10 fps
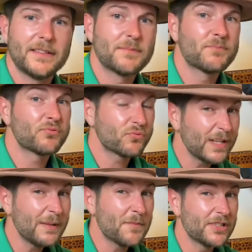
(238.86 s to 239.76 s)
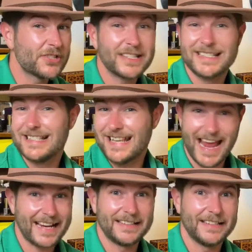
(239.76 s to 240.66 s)
is pretty much
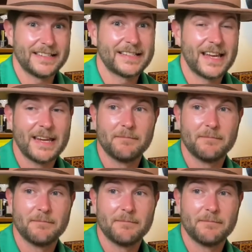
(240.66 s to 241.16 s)
exactly the same.